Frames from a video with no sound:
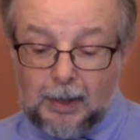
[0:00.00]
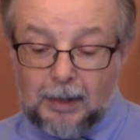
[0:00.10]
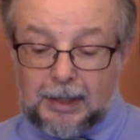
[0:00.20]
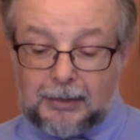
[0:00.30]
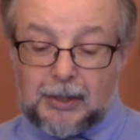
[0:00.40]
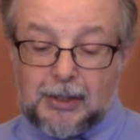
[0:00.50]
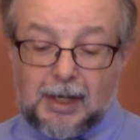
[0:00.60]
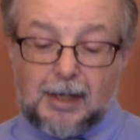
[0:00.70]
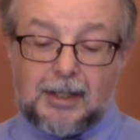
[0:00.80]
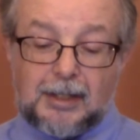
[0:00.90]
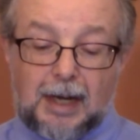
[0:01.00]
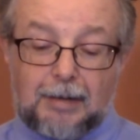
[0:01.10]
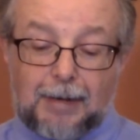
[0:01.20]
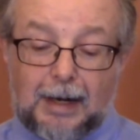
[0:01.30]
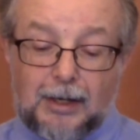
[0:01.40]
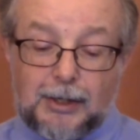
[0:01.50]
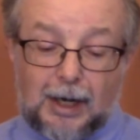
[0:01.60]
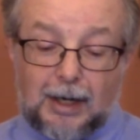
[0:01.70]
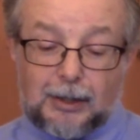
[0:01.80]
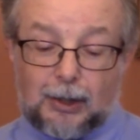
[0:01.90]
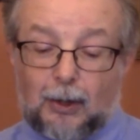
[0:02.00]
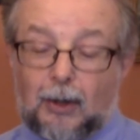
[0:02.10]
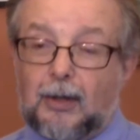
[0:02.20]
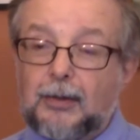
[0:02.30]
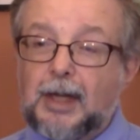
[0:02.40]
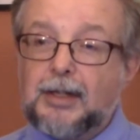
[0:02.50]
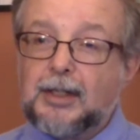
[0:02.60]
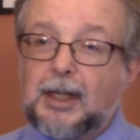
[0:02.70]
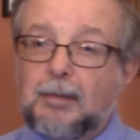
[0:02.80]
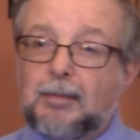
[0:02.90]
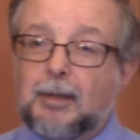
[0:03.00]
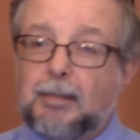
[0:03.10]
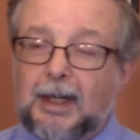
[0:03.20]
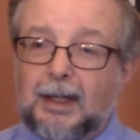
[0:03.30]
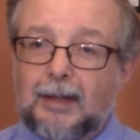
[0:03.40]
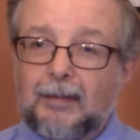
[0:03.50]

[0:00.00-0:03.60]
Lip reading: that the Star Sapphires aren't all they seem to be.